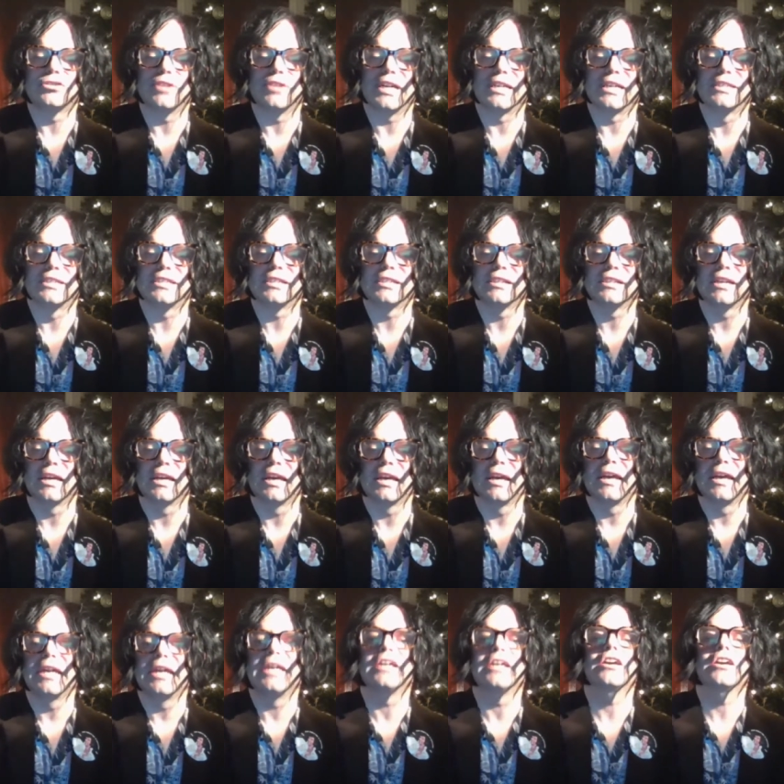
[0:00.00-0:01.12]
shrieked,
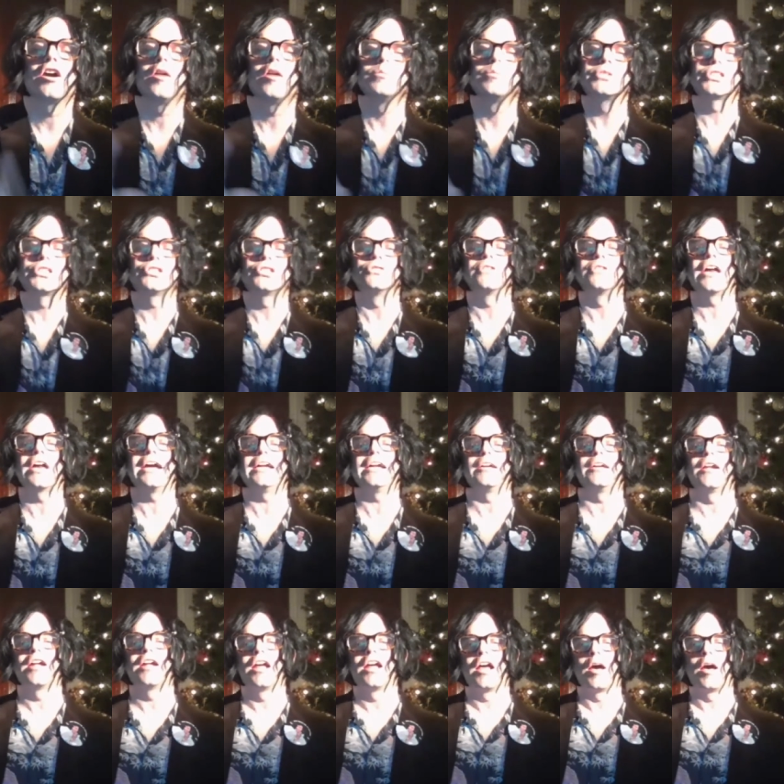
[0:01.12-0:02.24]
he comes too
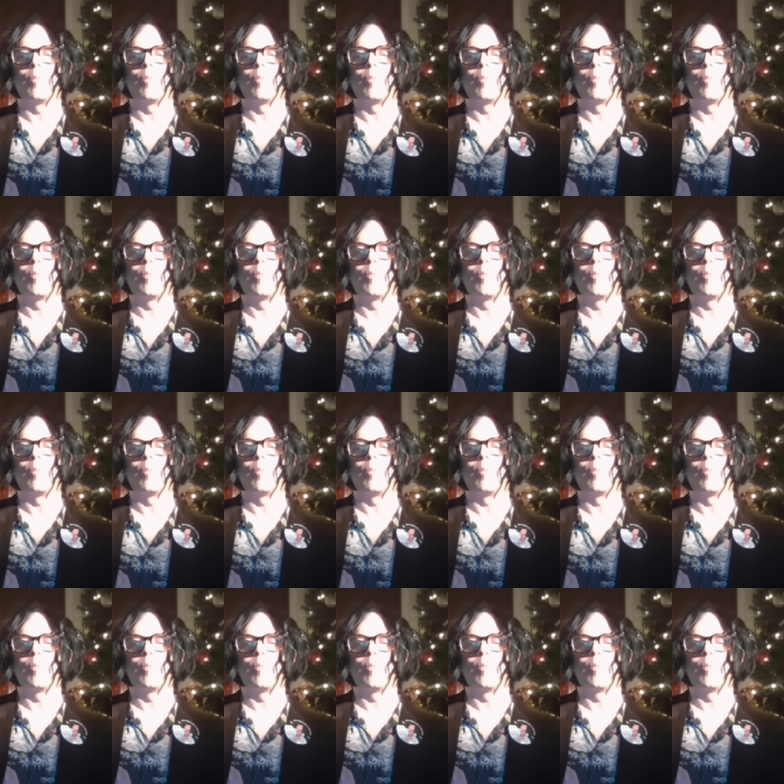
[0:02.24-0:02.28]
late,